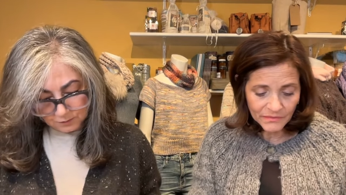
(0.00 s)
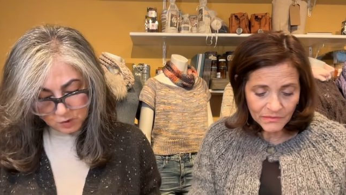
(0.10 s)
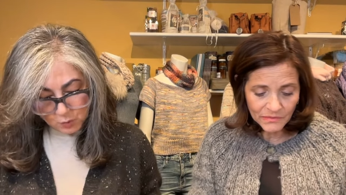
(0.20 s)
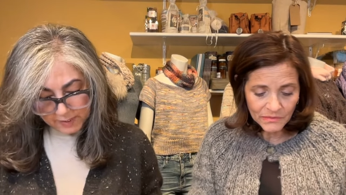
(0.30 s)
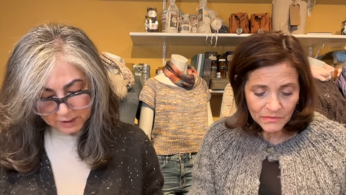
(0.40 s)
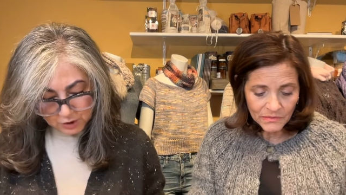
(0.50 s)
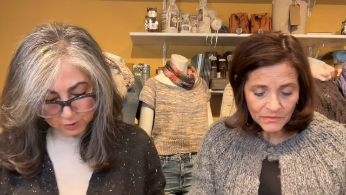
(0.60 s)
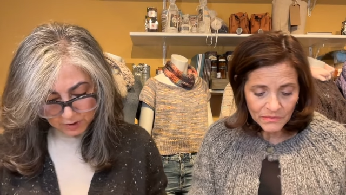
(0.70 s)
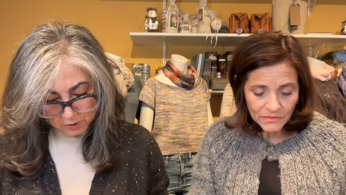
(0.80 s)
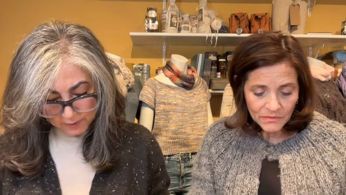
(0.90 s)
Speaker 1: 22
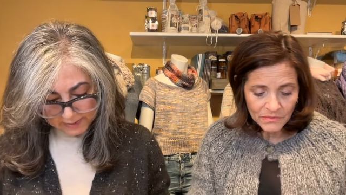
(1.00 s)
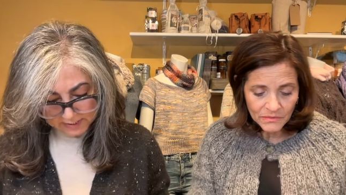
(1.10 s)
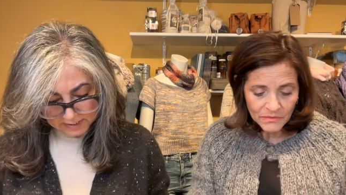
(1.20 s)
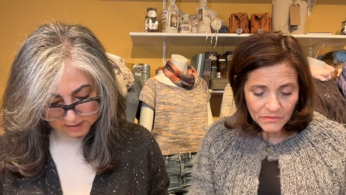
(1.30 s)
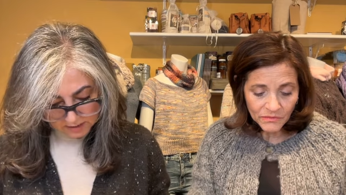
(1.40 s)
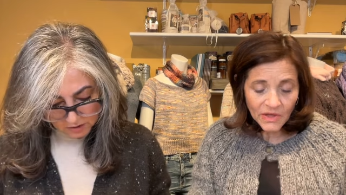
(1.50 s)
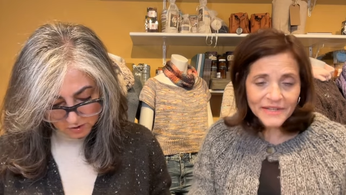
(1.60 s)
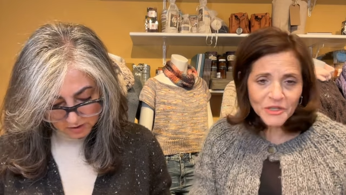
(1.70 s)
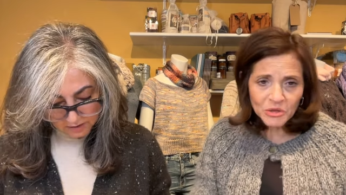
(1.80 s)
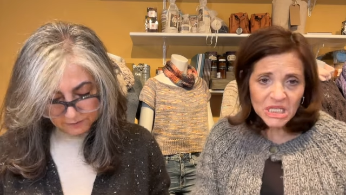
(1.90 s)
to 26 stitches. Yeah,
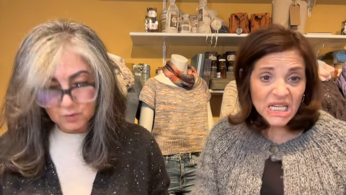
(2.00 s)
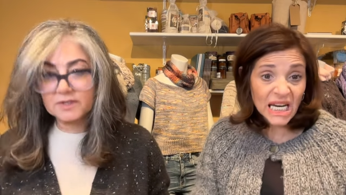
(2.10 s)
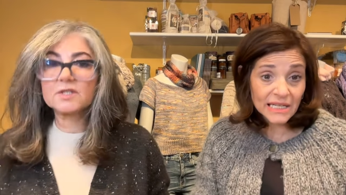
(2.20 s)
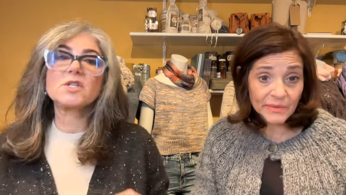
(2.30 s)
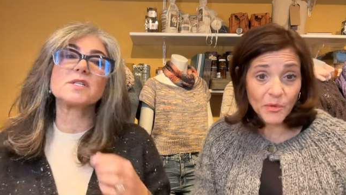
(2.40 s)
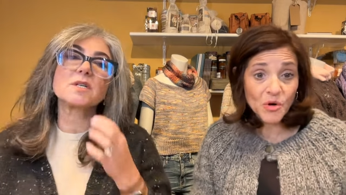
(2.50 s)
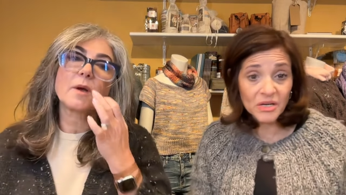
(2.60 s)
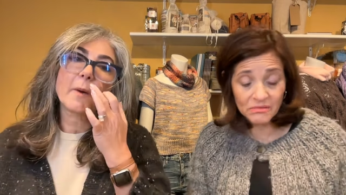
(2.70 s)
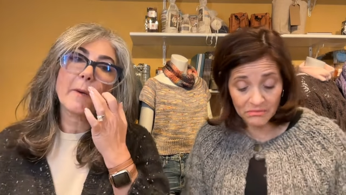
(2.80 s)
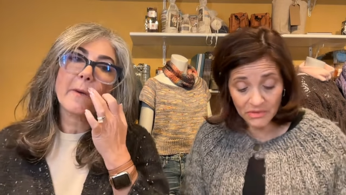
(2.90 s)
so DK sport.
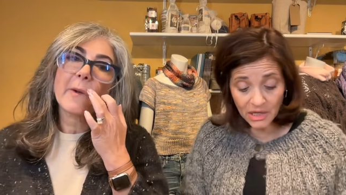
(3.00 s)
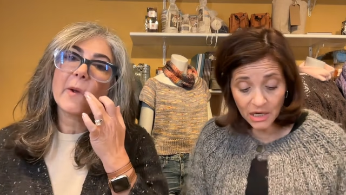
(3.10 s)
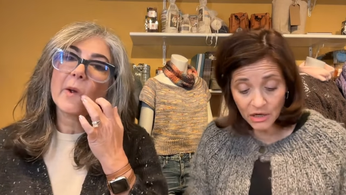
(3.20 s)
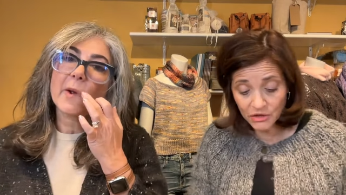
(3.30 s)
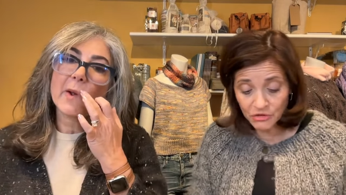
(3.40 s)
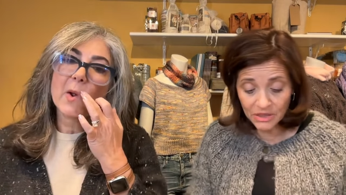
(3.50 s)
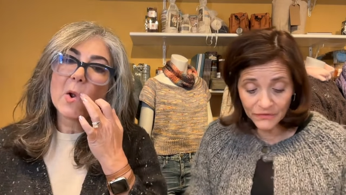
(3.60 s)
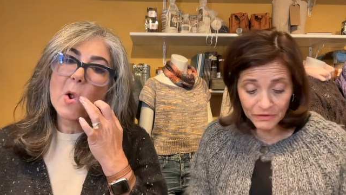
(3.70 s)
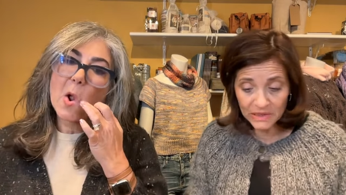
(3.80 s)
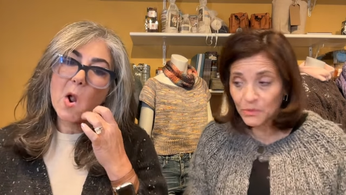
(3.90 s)
You could, use it for
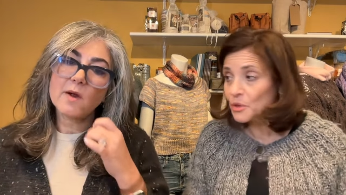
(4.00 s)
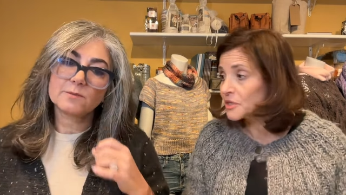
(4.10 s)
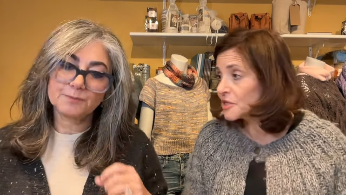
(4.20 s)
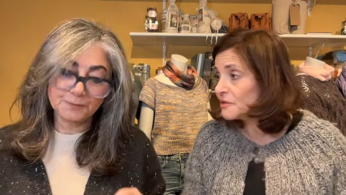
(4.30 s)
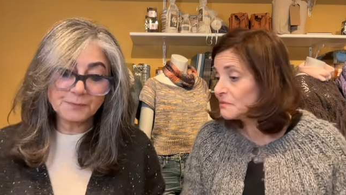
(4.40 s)
sport too. Mm